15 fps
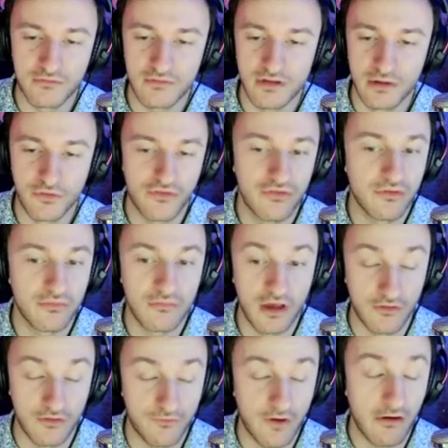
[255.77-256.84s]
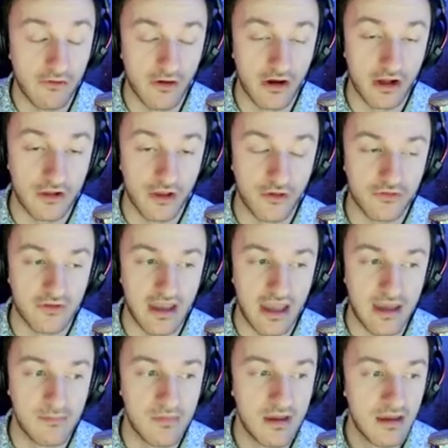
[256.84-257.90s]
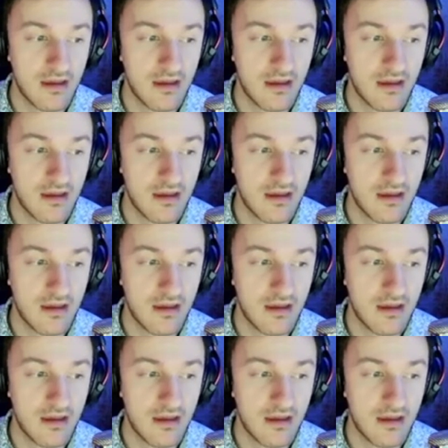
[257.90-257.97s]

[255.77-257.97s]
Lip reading: It was a very, very close game.